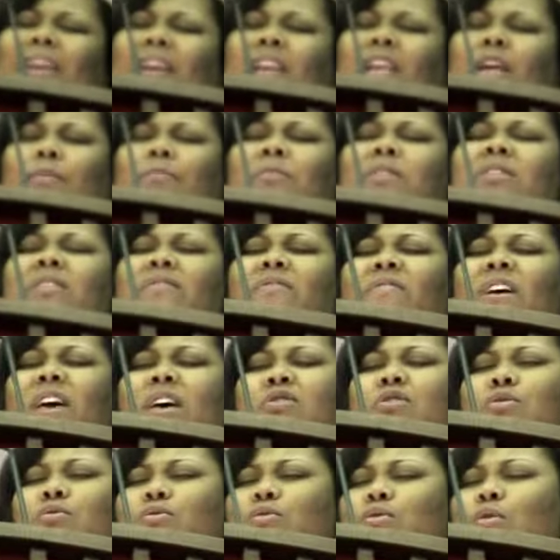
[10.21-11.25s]
an empty
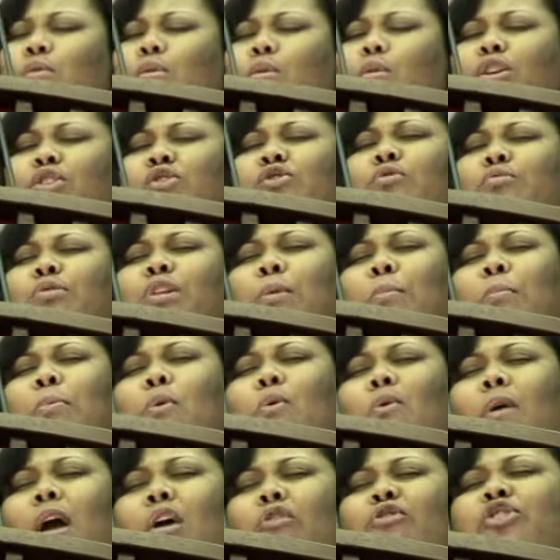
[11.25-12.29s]
vessel, so Lord, you can
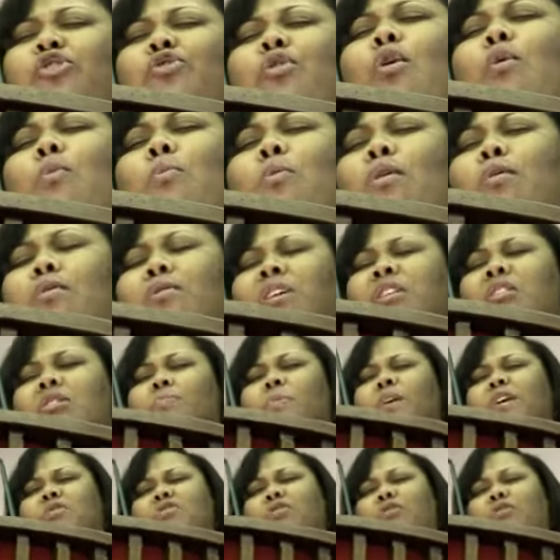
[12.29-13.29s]
pour out your word and speak